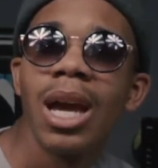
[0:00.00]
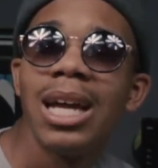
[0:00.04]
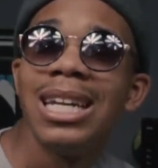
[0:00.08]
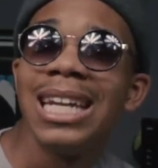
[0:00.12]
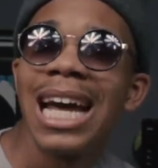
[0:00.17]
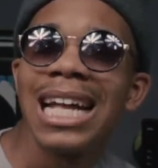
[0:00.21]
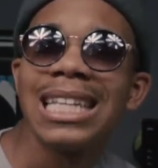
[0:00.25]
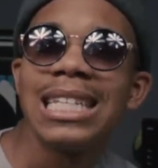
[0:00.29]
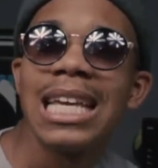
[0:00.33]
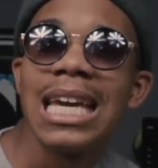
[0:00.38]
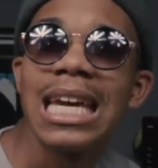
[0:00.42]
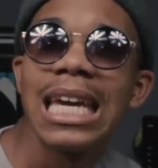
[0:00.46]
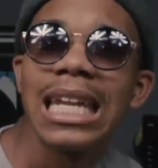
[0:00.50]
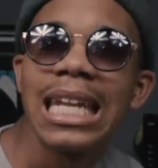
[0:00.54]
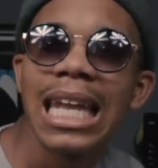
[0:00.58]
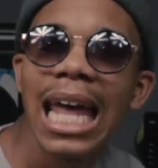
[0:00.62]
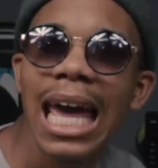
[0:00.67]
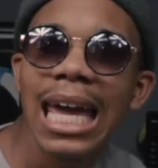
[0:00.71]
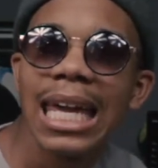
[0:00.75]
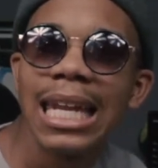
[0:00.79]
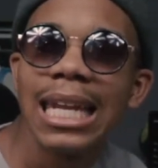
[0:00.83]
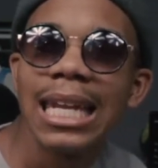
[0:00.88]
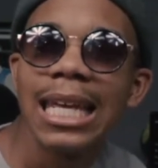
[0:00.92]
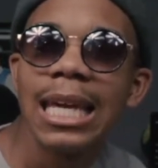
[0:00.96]
not take
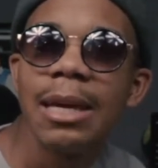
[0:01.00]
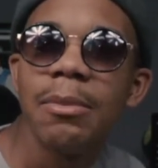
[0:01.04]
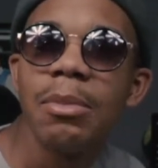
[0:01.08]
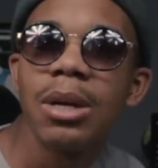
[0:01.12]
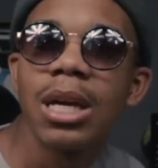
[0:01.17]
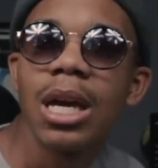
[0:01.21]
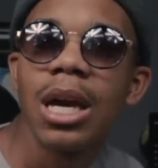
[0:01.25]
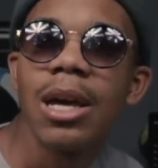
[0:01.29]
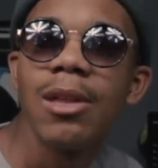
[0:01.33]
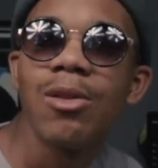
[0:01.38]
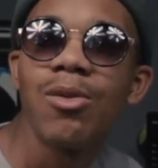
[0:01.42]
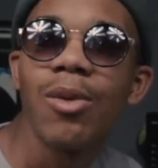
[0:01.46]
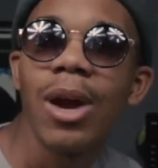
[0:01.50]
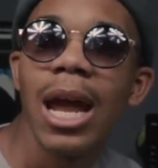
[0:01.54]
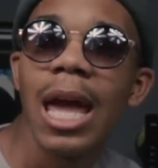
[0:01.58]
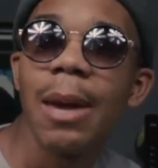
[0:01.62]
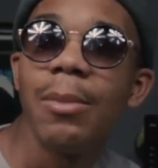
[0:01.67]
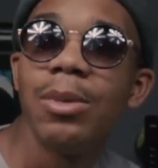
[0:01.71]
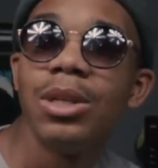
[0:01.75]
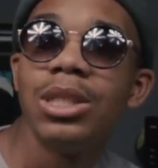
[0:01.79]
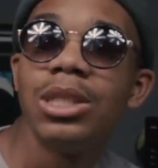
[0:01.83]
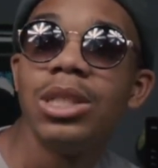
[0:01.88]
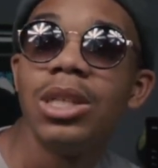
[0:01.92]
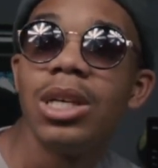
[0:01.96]
lightly, because we're
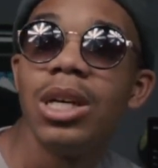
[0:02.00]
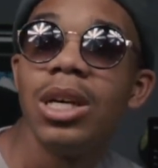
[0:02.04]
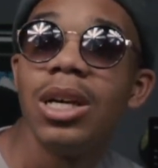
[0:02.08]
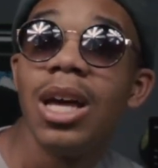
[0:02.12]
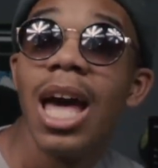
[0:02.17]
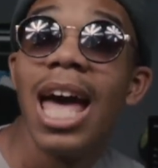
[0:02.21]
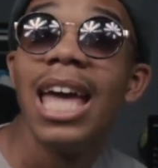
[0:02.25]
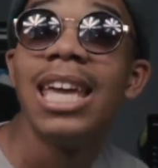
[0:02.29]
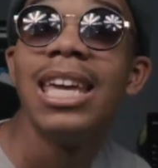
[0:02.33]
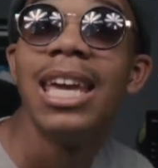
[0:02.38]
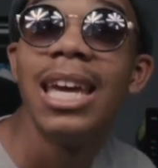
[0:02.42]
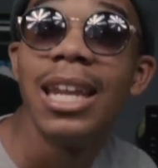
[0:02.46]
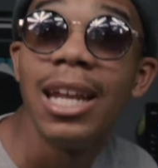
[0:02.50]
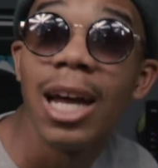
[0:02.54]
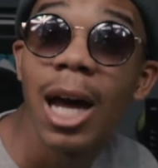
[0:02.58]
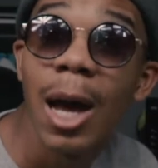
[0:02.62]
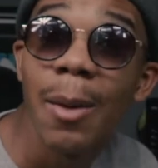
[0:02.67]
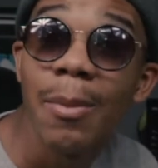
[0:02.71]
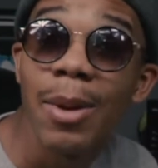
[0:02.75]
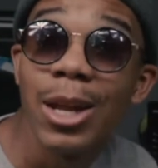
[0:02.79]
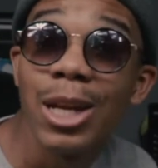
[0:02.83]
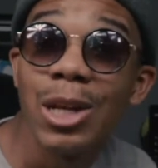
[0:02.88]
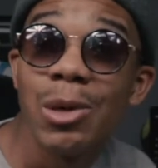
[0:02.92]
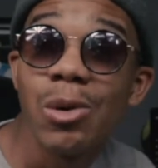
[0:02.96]
able to get
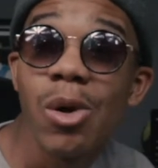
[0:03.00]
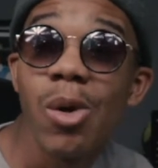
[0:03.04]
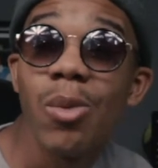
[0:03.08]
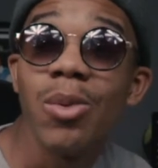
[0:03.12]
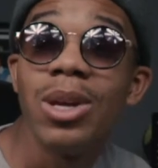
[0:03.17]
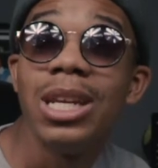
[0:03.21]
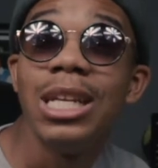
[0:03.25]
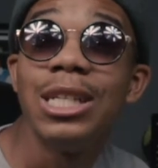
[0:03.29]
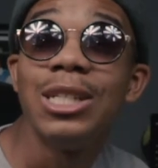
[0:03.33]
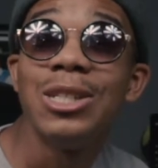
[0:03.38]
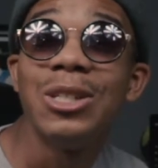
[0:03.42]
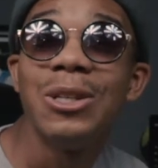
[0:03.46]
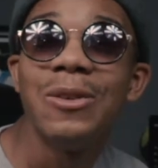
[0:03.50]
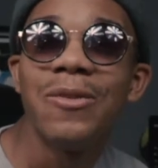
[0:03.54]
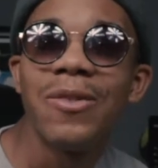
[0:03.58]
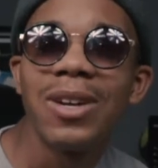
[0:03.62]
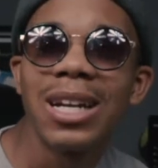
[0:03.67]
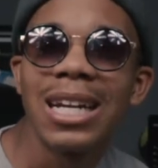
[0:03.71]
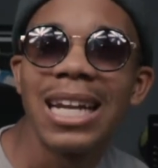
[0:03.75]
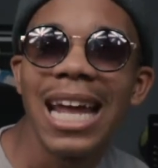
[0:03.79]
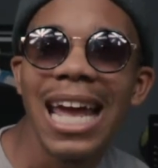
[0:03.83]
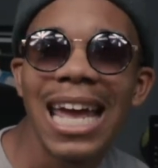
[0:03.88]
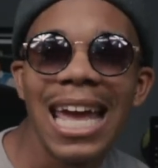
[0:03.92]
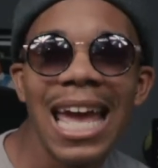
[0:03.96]
up and do what we need to do for
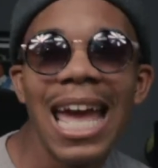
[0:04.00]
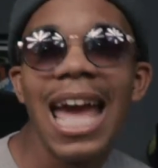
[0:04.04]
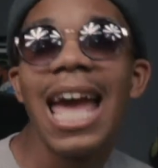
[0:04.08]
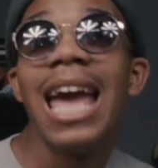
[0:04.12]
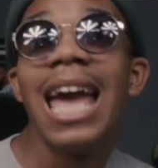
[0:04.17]
the day.